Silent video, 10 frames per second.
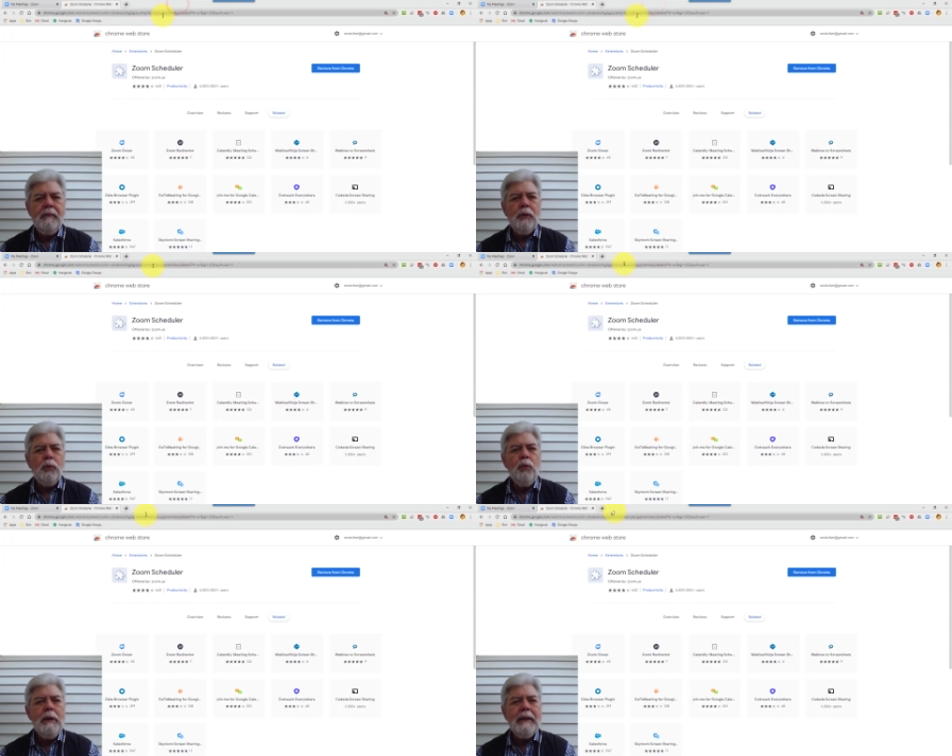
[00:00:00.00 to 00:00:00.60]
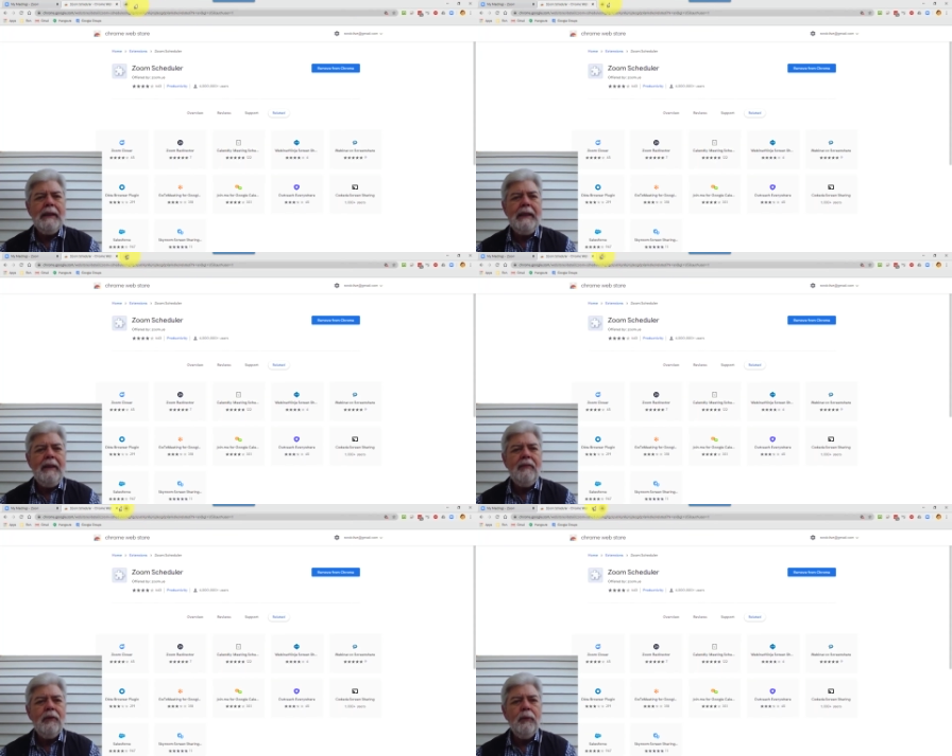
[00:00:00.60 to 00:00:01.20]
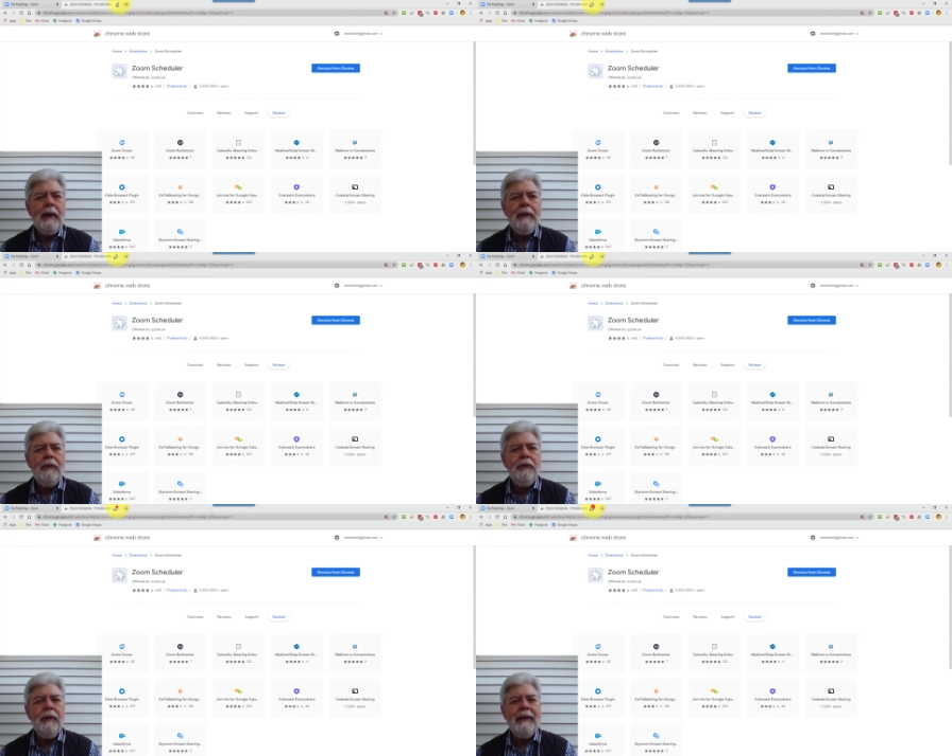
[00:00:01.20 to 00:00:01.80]
The really easy way to
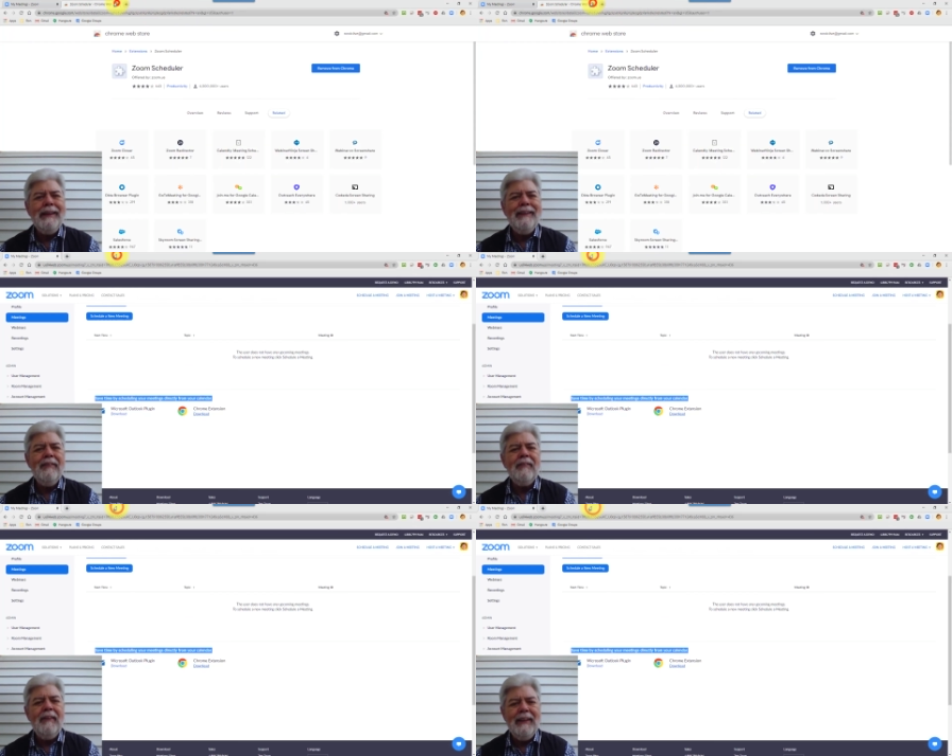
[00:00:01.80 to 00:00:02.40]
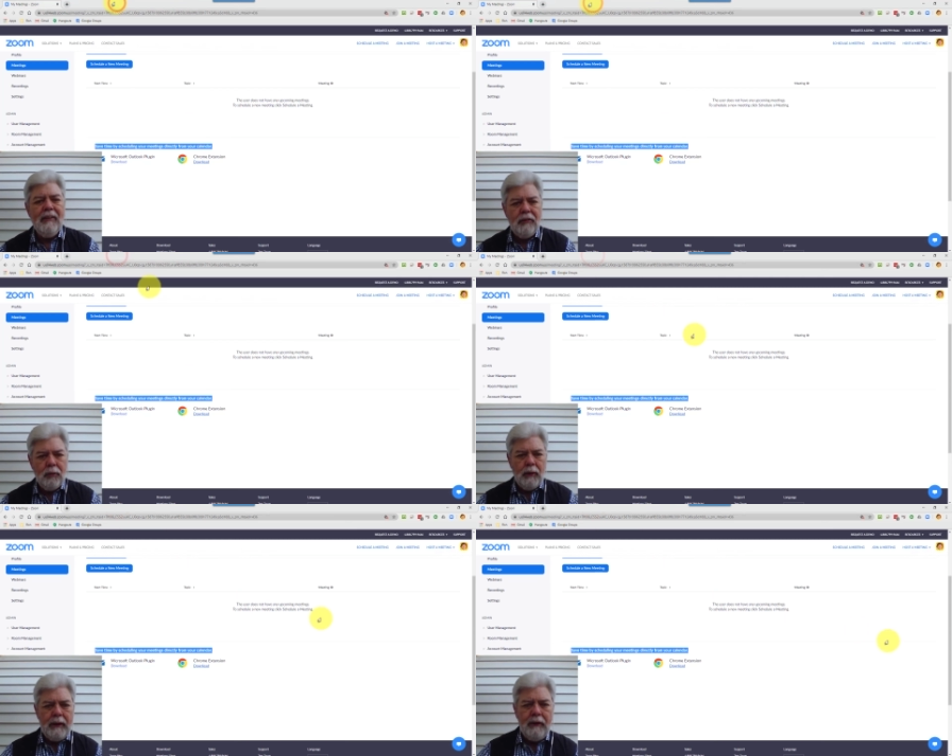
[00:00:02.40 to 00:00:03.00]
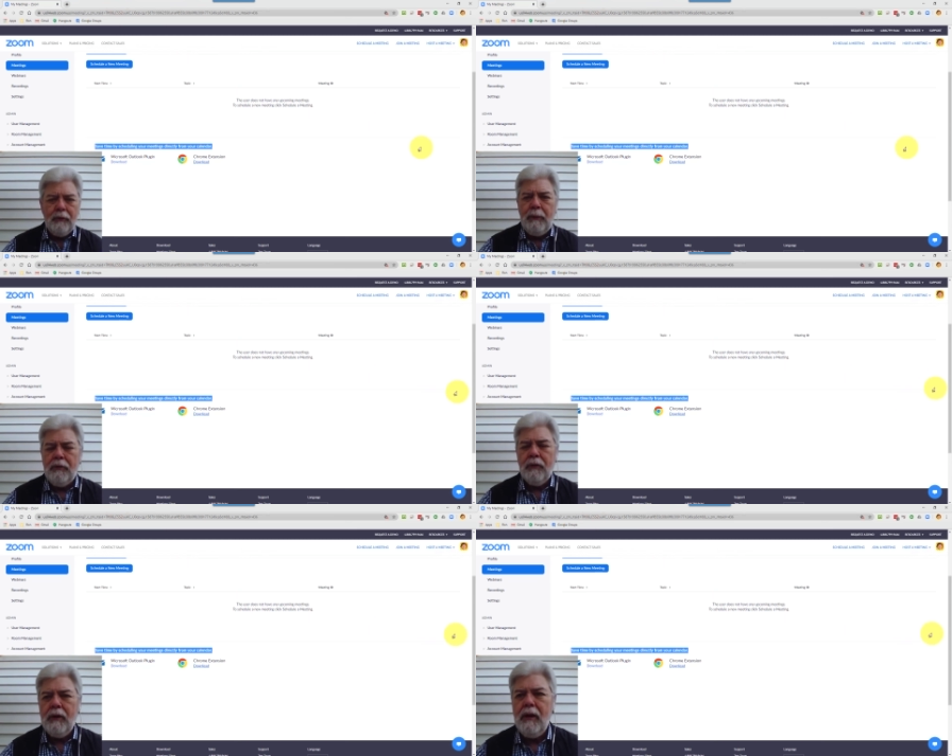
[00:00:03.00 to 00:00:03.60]
do it is this way,
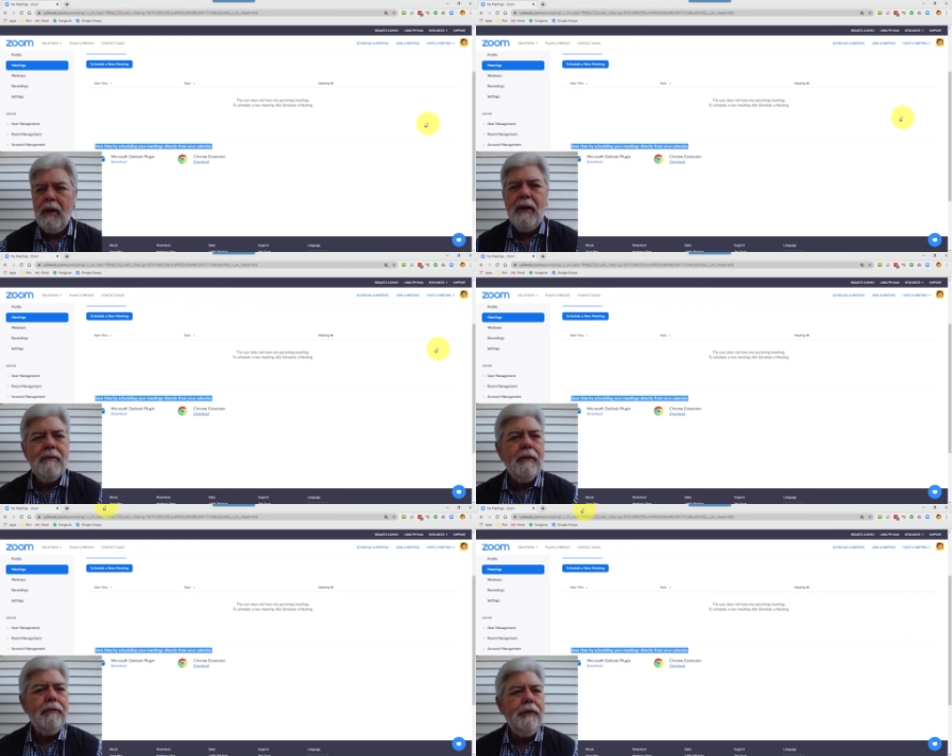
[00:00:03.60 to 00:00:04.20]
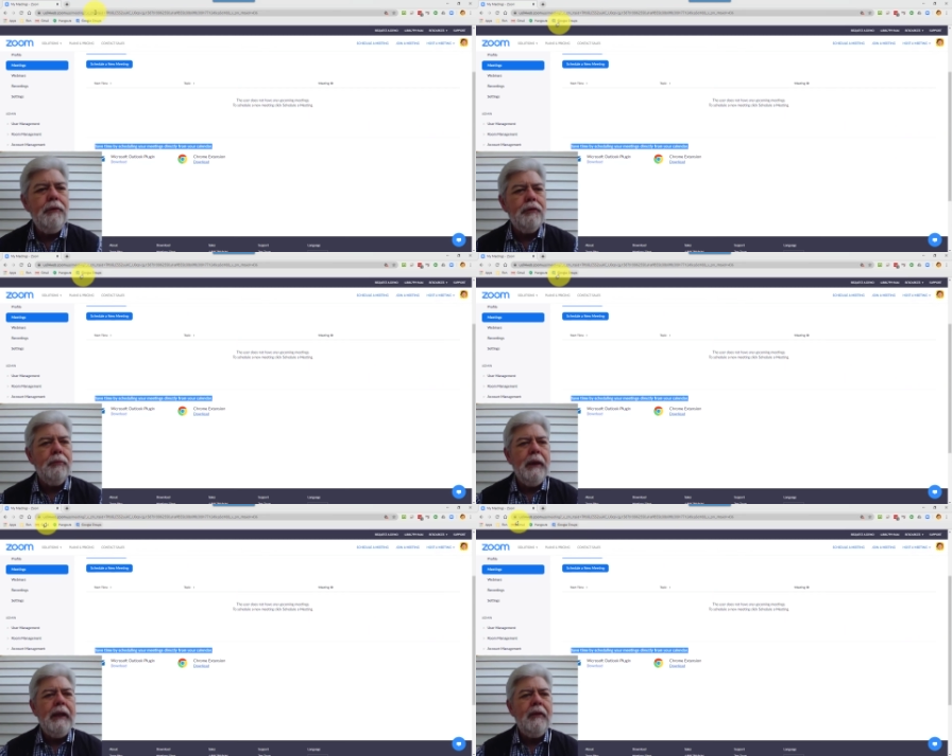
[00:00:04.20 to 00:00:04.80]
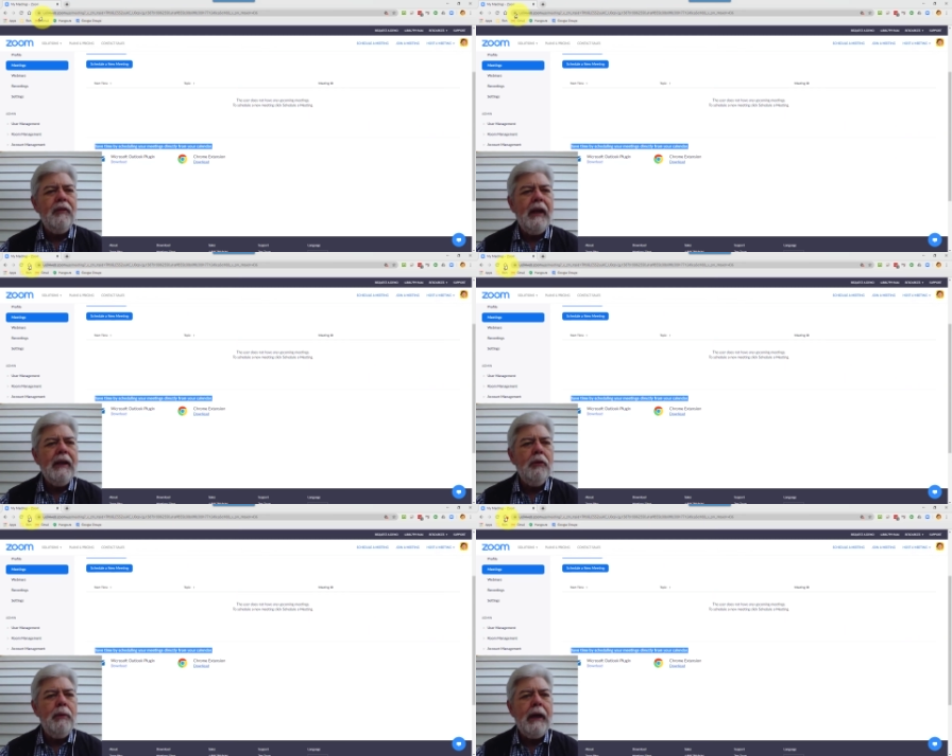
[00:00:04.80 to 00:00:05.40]
especially for future meetings. And I can
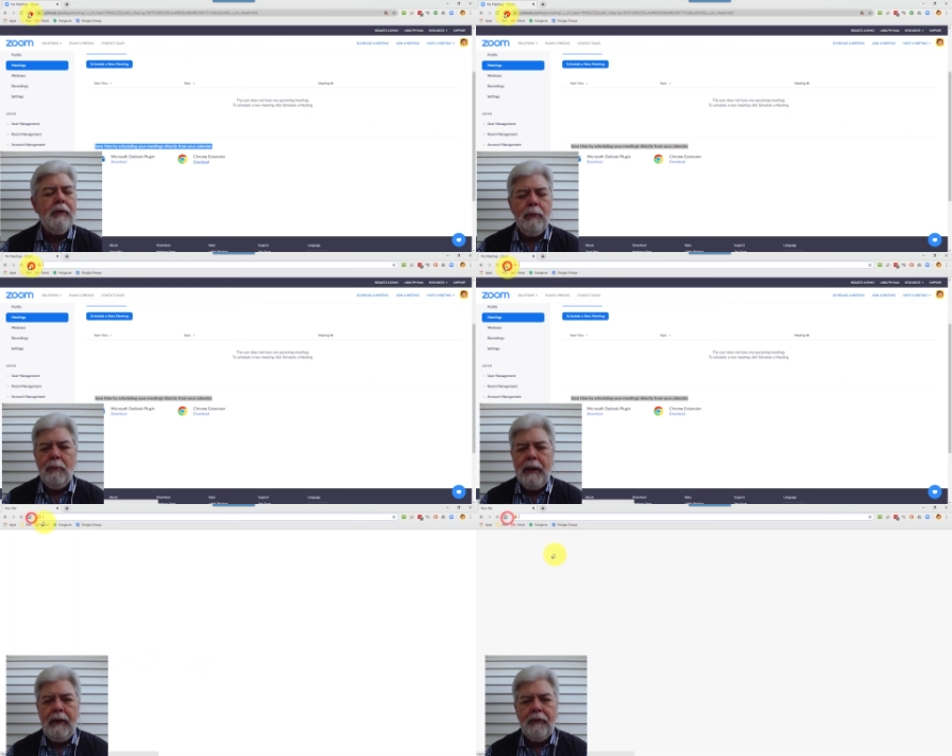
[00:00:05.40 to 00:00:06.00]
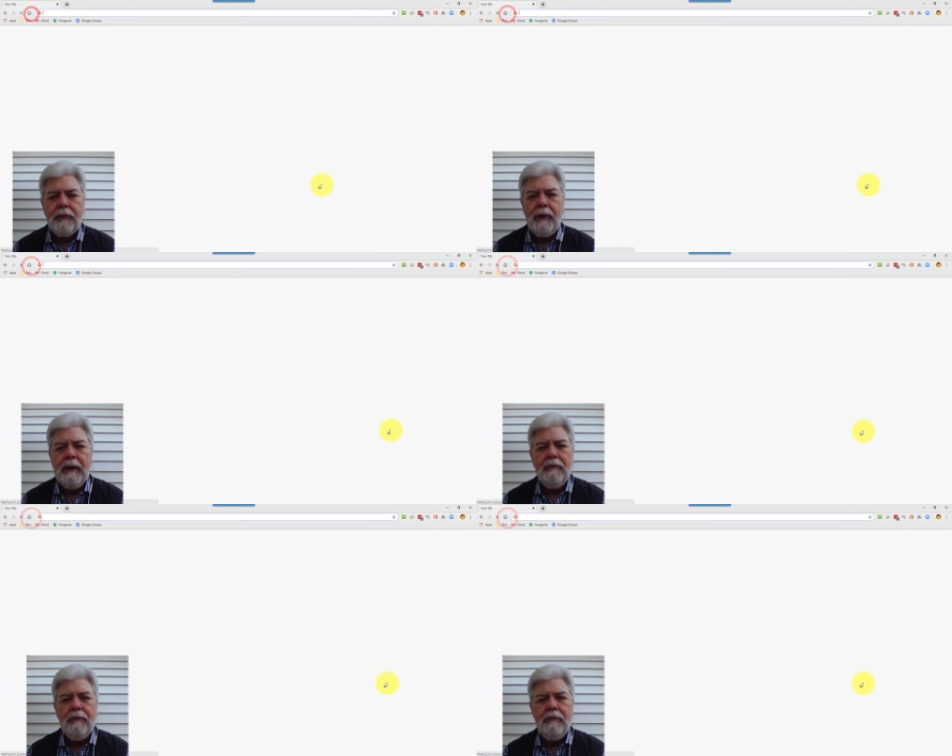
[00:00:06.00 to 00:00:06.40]
go back to my main screen